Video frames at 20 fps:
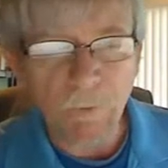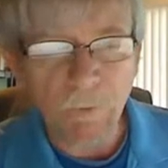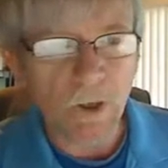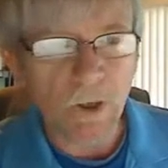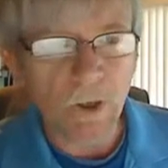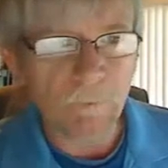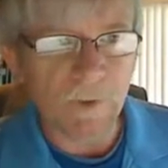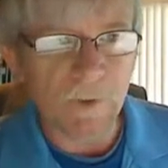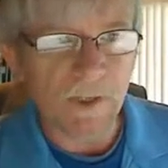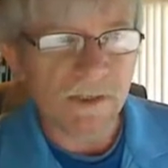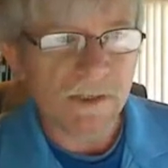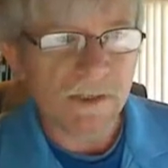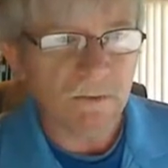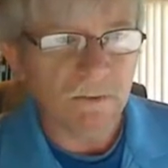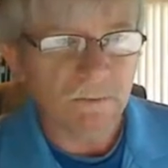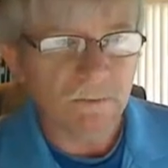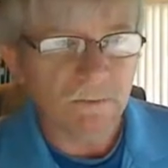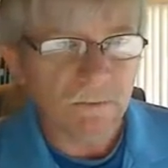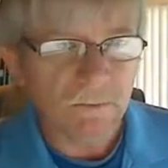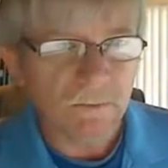
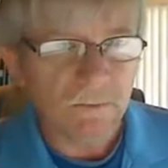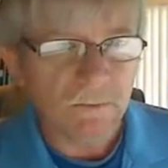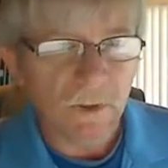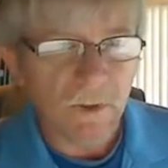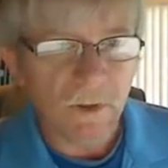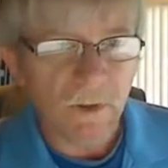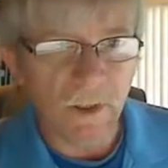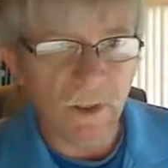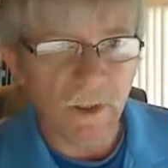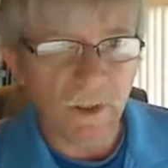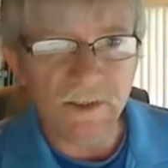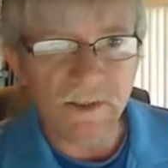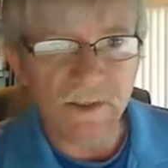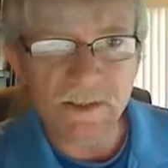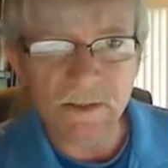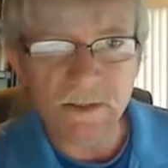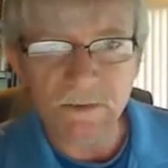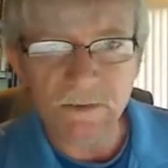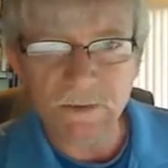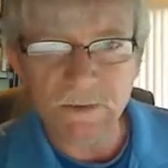purpose
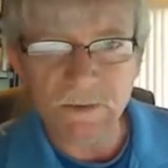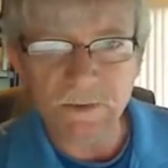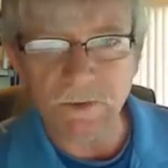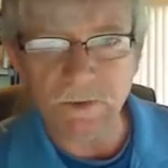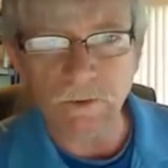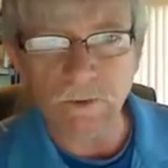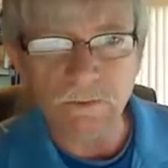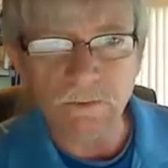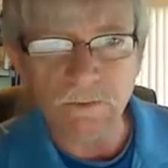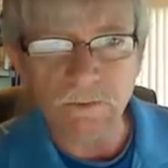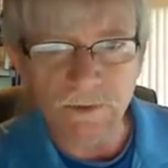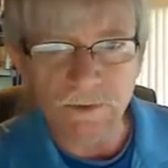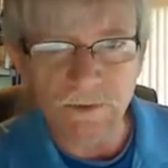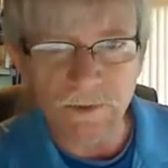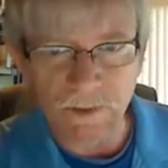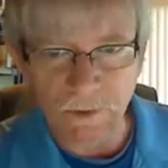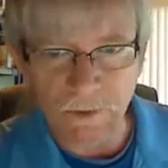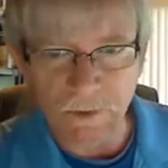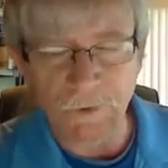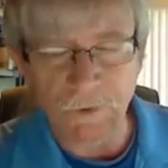is to
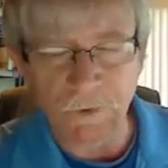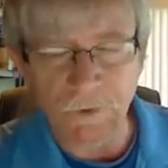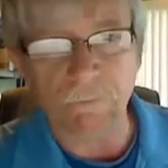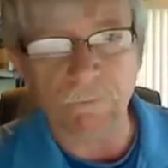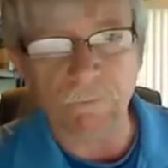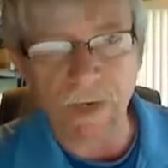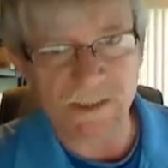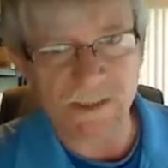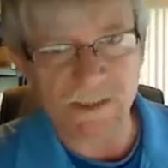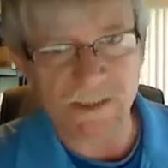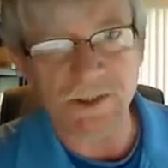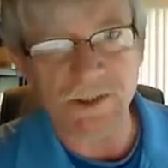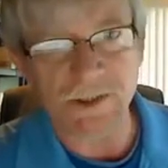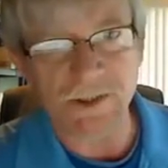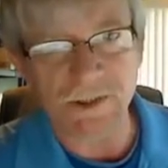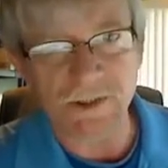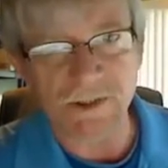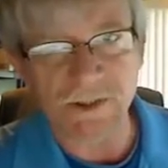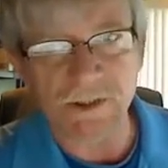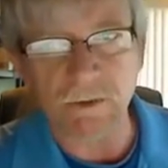deliver your
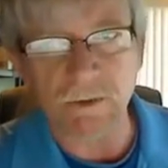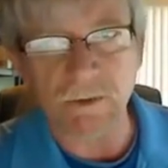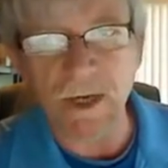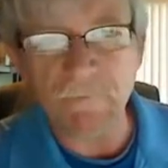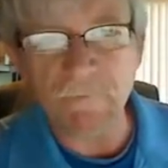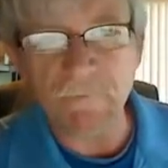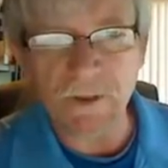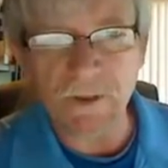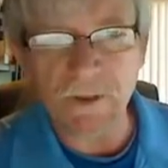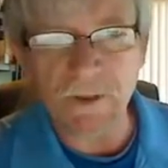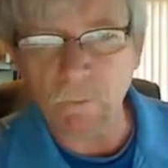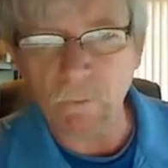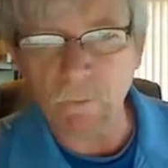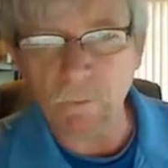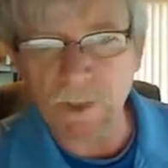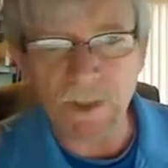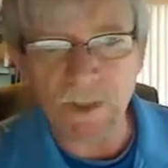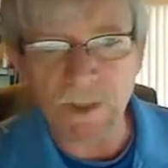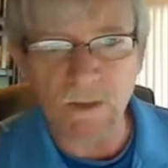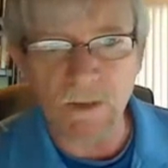message. So everything
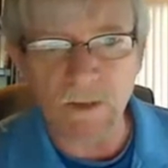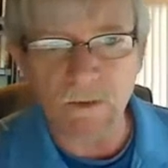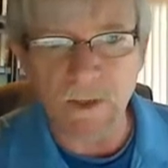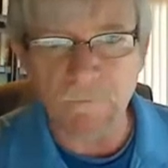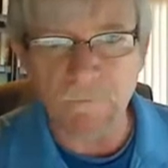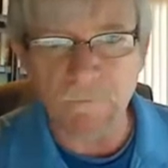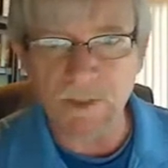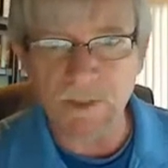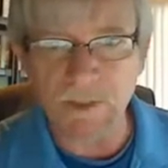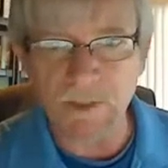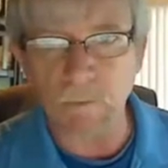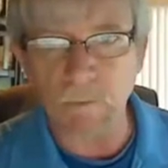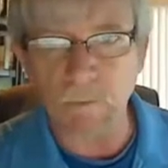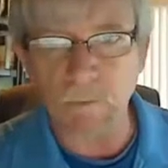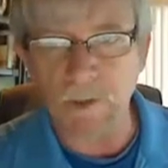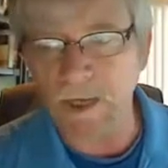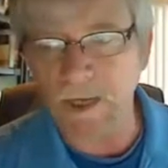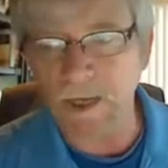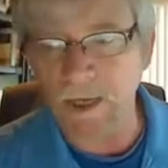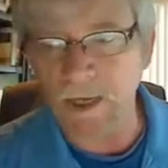that we need, everything
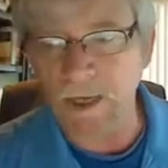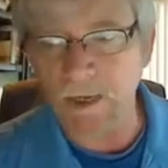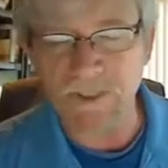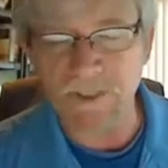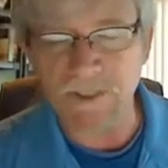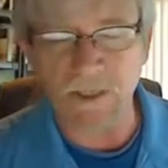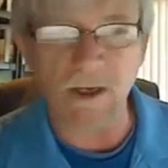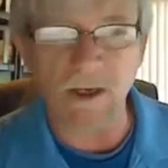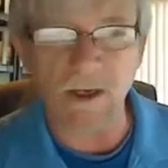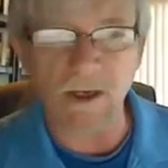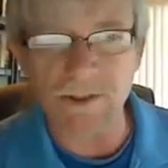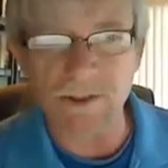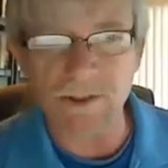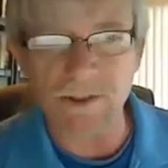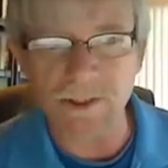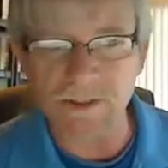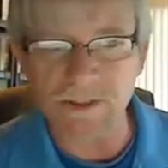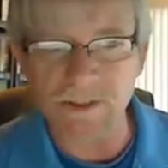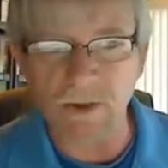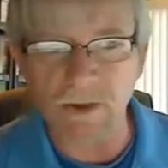that we're going to have
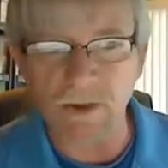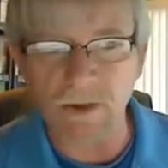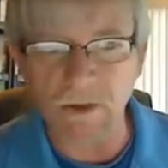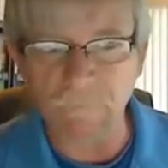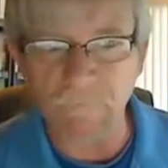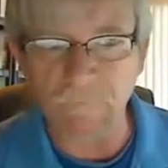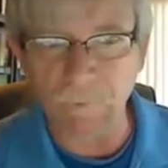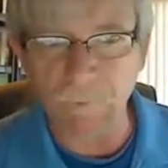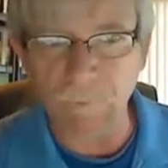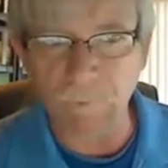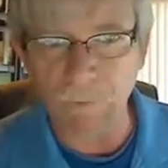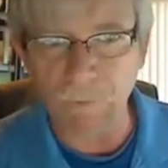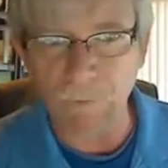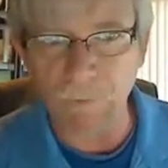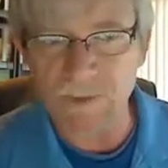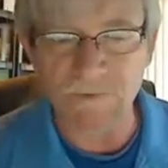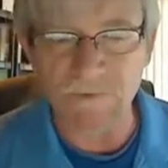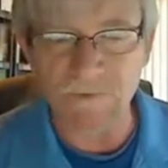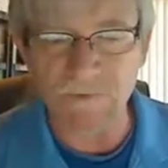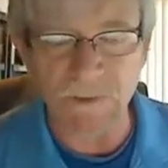technology is all for the
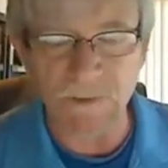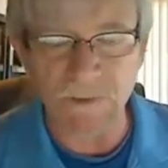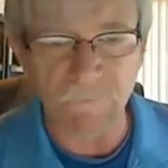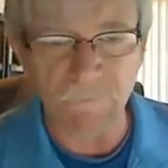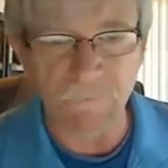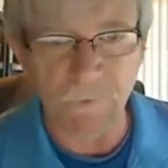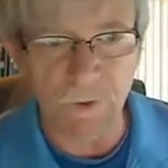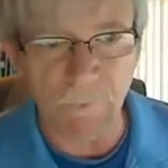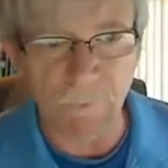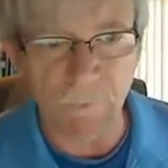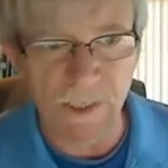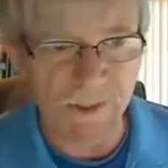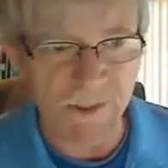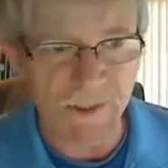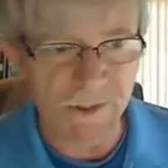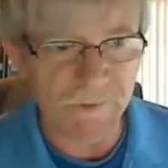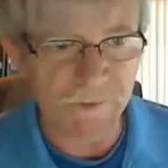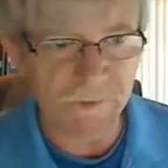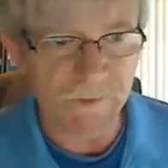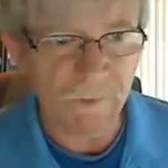purpose of delivering your
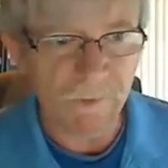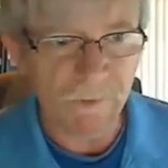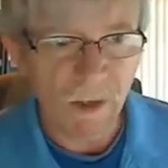message.